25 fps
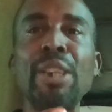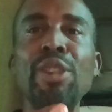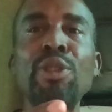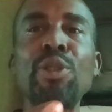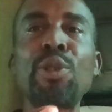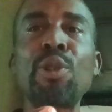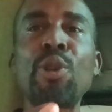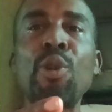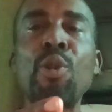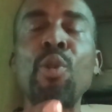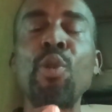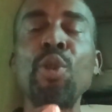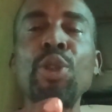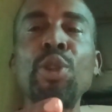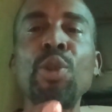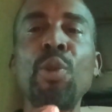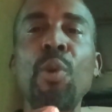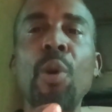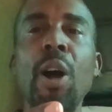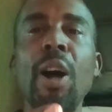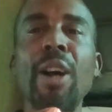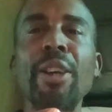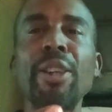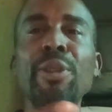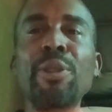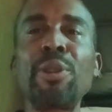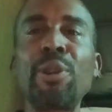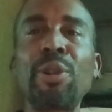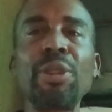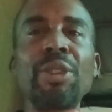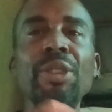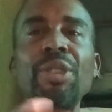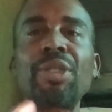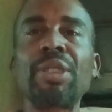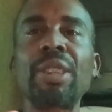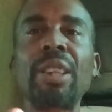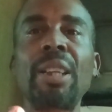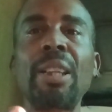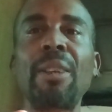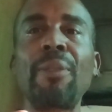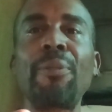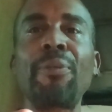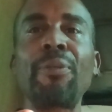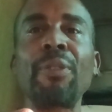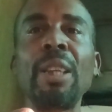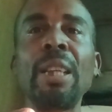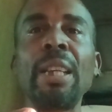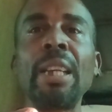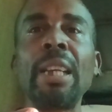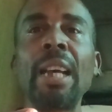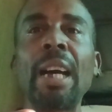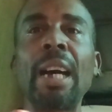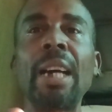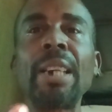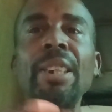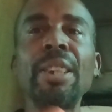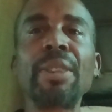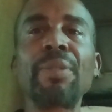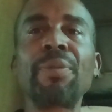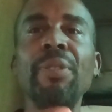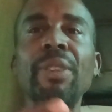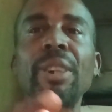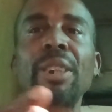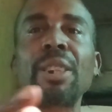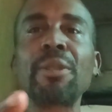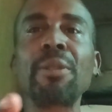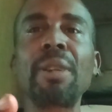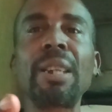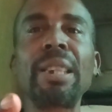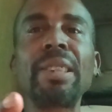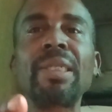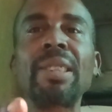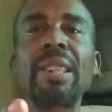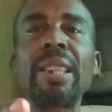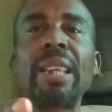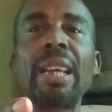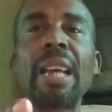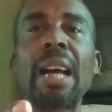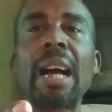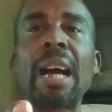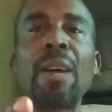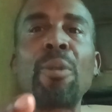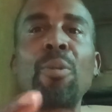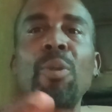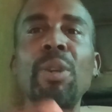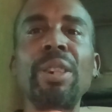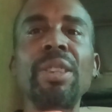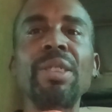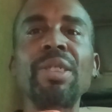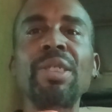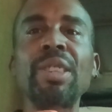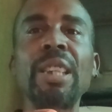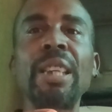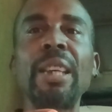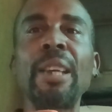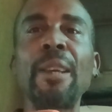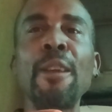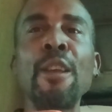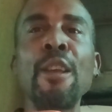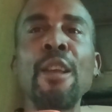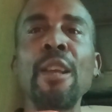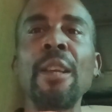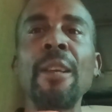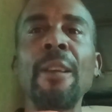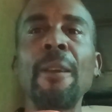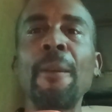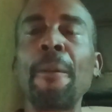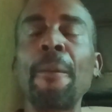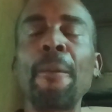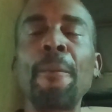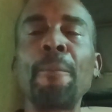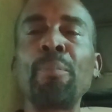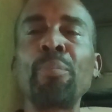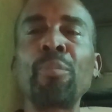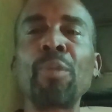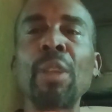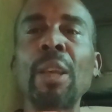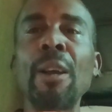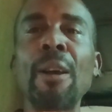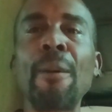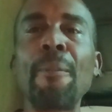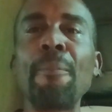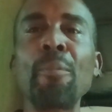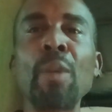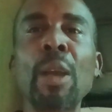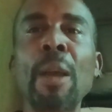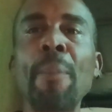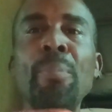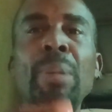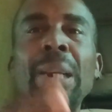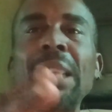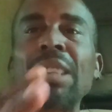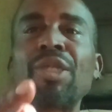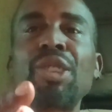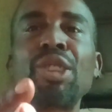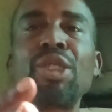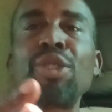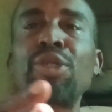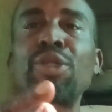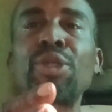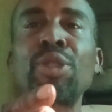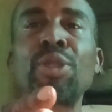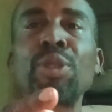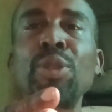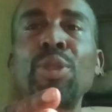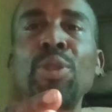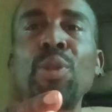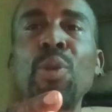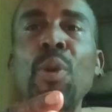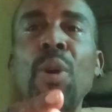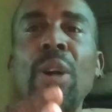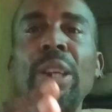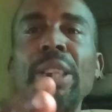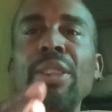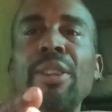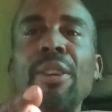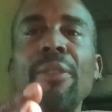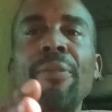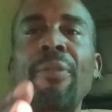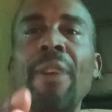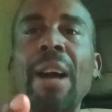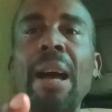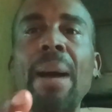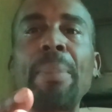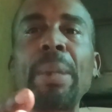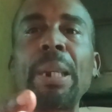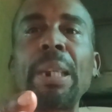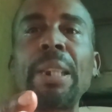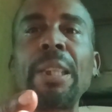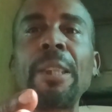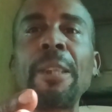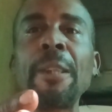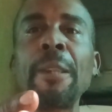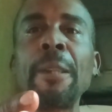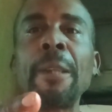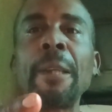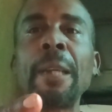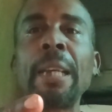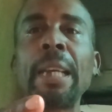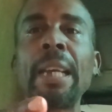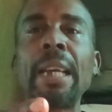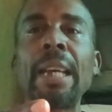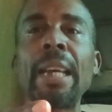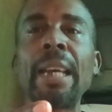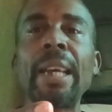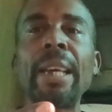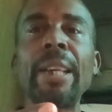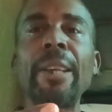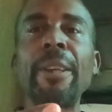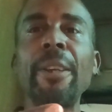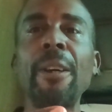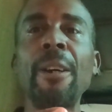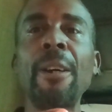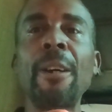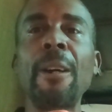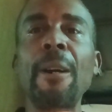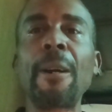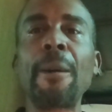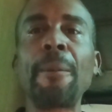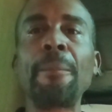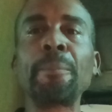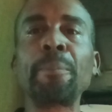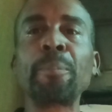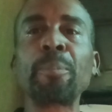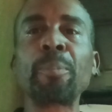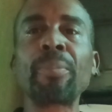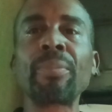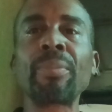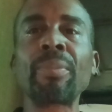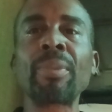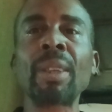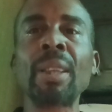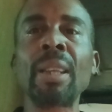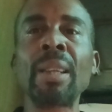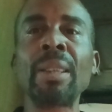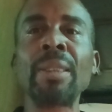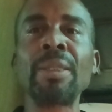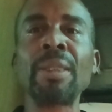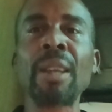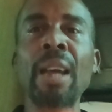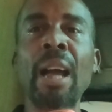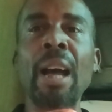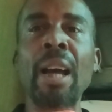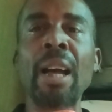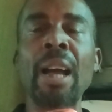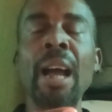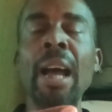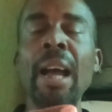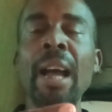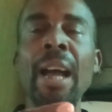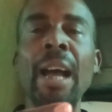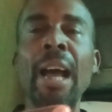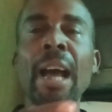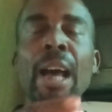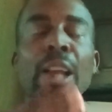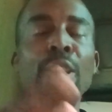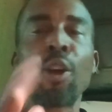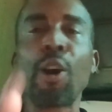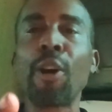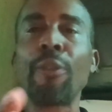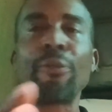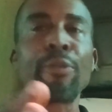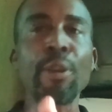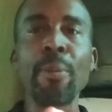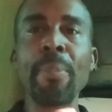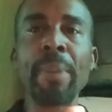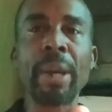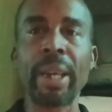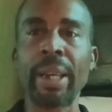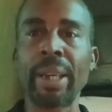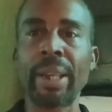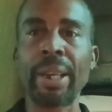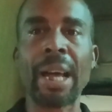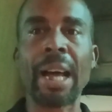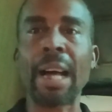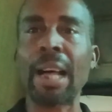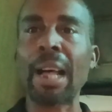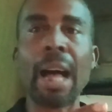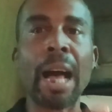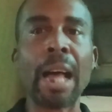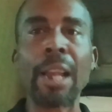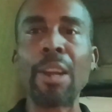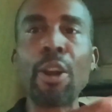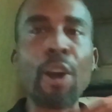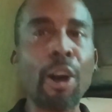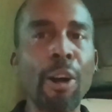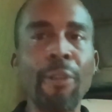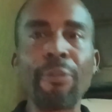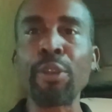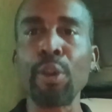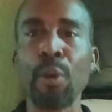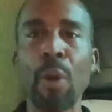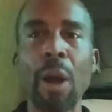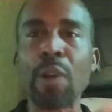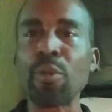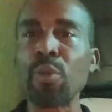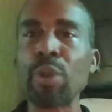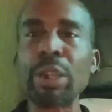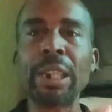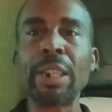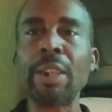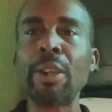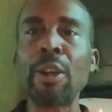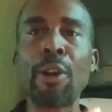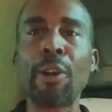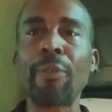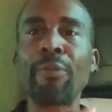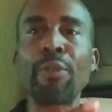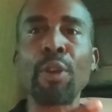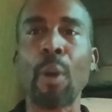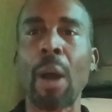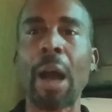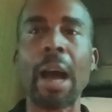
You know who you are, you know yourself. On this Veterans Day, I want to say blessings to you and your family, and I love you, man. I love you. I really love you.